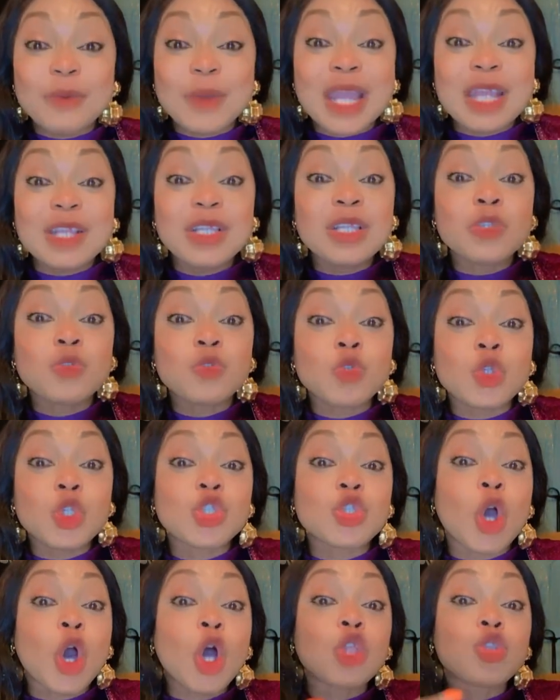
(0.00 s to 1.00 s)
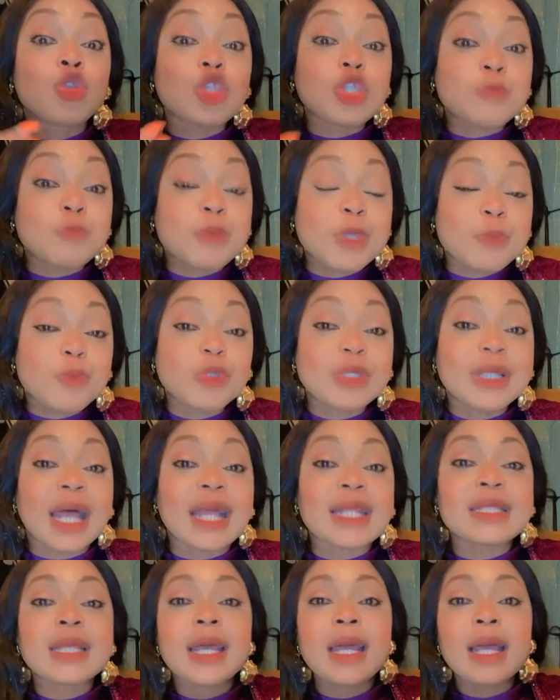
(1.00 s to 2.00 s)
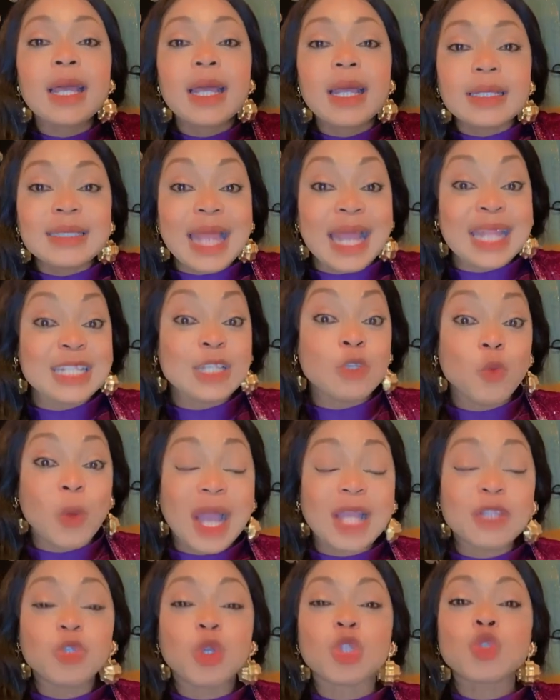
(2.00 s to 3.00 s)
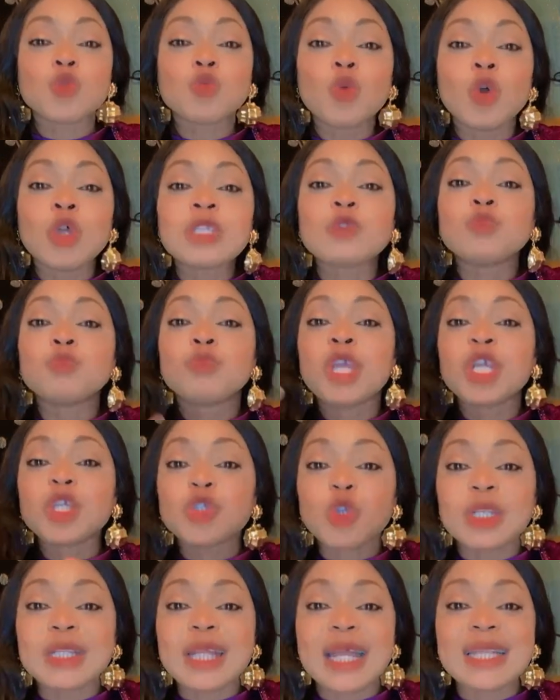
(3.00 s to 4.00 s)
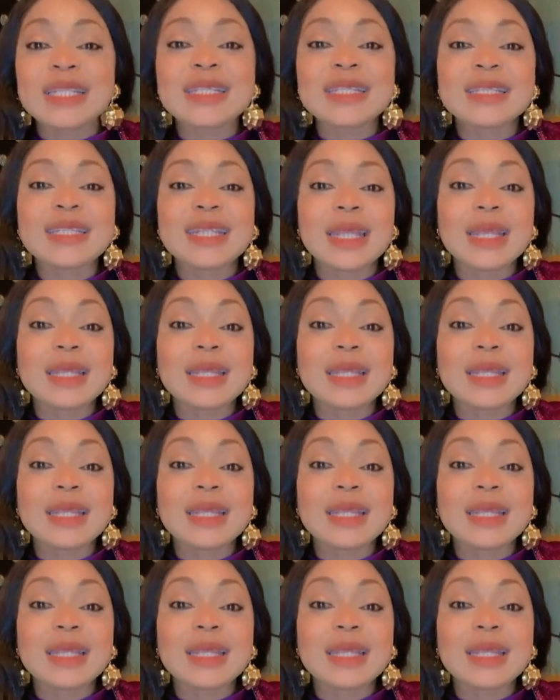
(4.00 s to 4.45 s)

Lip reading: It's all those people that Daddy Wa just want to make sure that